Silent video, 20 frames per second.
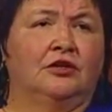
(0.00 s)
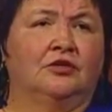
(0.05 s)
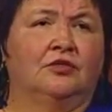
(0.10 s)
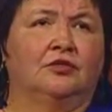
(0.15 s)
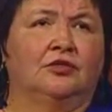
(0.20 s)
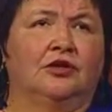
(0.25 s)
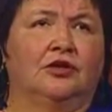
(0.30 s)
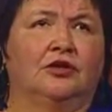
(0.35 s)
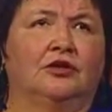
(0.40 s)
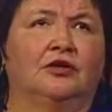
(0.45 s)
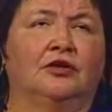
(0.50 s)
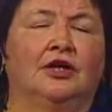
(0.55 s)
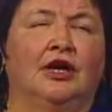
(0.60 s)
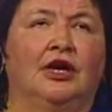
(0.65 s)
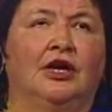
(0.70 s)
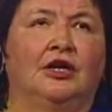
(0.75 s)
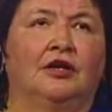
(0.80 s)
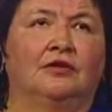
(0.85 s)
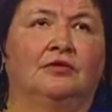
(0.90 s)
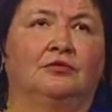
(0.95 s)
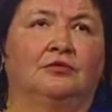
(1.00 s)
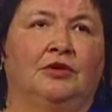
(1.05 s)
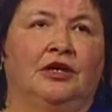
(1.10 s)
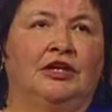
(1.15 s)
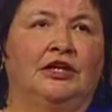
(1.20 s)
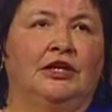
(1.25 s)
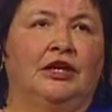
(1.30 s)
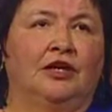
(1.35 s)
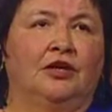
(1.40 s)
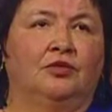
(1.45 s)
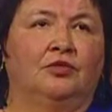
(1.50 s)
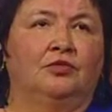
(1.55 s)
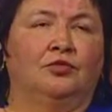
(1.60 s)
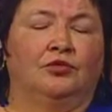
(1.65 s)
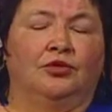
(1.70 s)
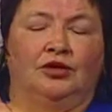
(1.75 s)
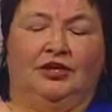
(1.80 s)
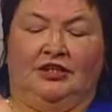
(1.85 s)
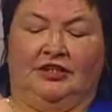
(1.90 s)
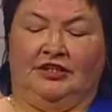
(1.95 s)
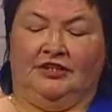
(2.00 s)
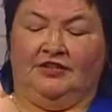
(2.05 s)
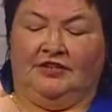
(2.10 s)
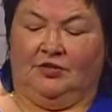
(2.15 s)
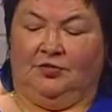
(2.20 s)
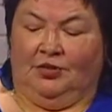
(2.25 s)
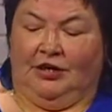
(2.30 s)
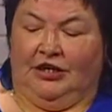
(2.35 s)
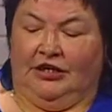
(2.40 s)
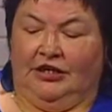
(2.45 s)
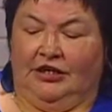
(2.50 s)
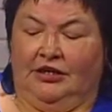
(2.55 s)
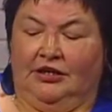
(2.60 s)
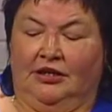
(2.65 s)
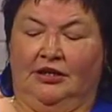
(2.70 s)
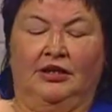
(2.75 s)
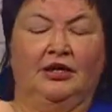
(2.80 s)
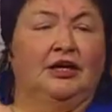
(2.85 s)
we're uh, right now we're anticipating